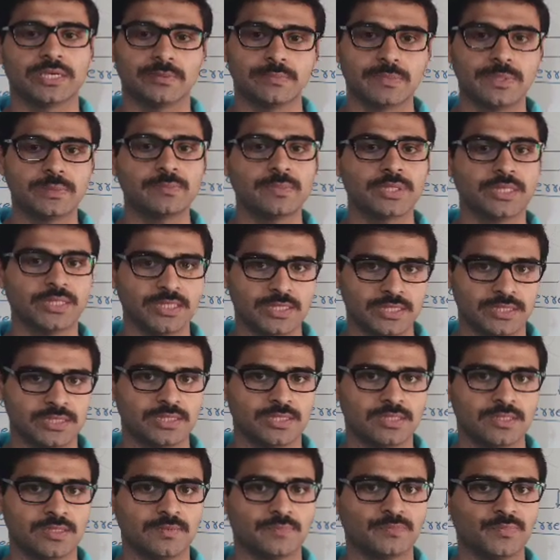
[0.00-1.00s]
Remember
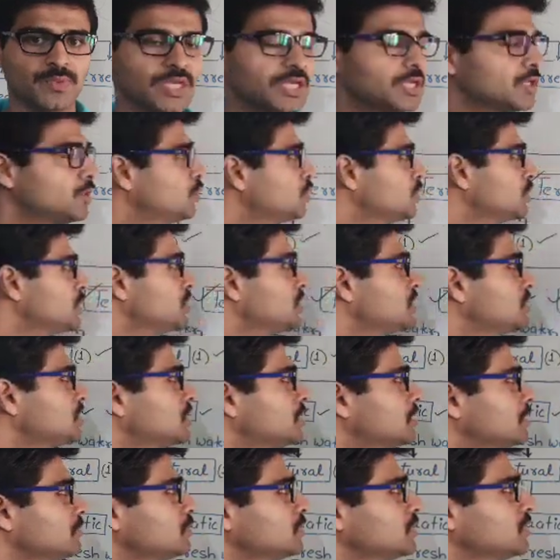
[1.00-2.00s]
this, the
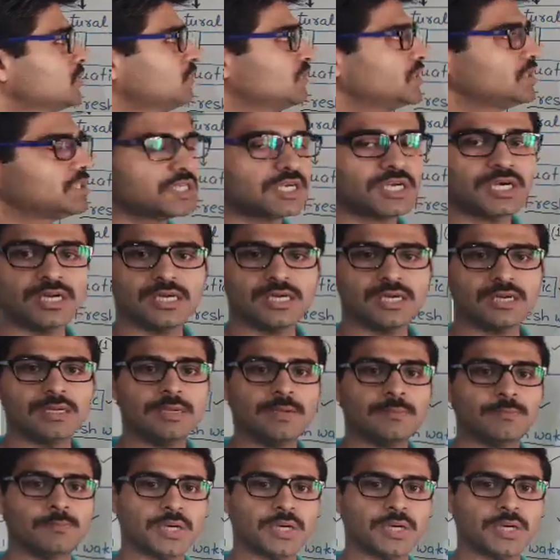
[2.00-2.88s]
ecosystems which are